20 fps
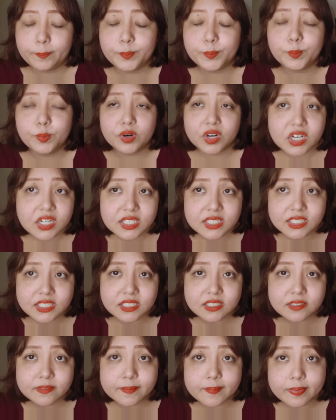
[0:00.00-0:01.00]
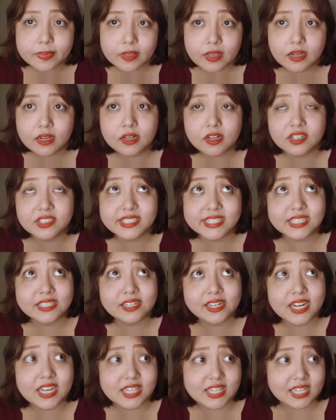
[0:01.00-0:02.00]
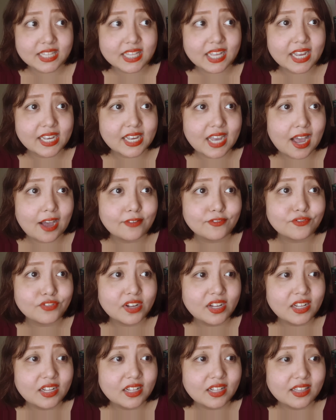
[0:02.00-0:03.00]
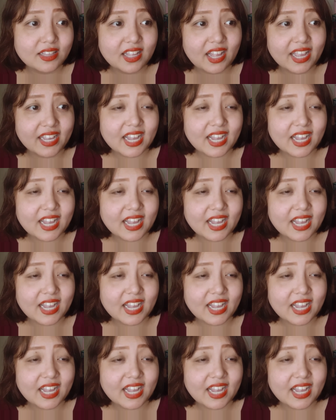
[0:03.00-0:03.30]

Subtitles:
books, considering that I have like